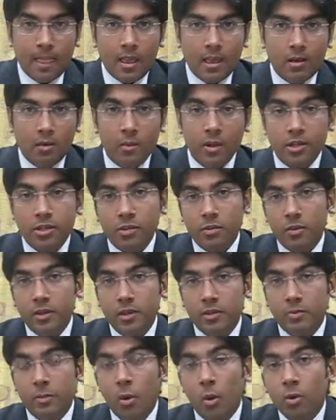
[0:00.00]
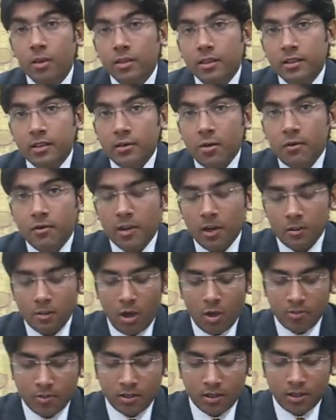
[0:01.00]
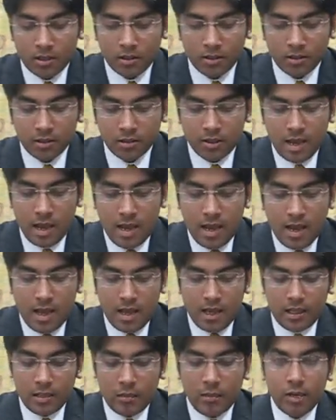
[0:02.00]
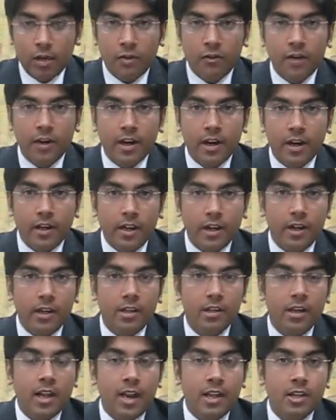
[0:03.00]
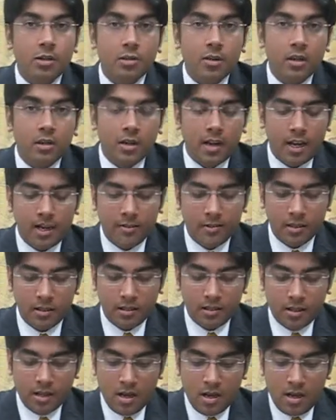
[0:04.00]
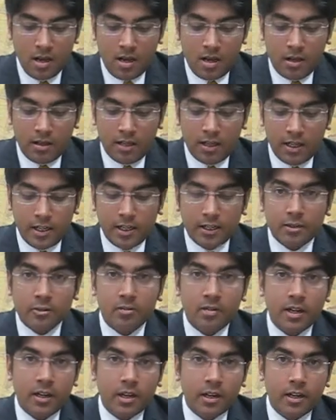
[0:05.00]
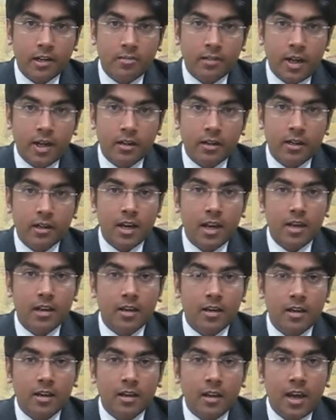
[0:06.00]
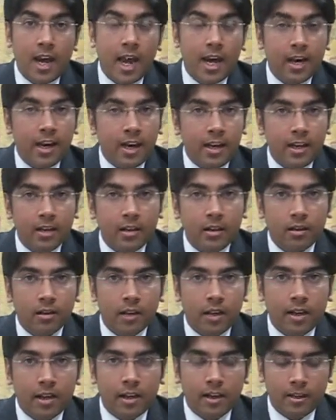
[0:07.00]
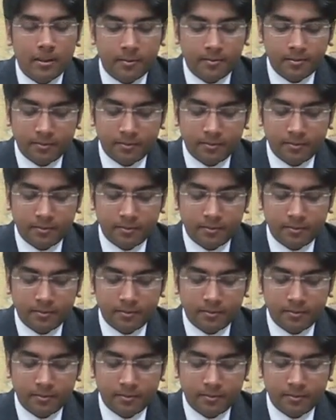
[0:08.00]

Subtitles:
which pose as some of the obstacles in the way of creating an intellectual climate needed to breed independent and analytical thinking.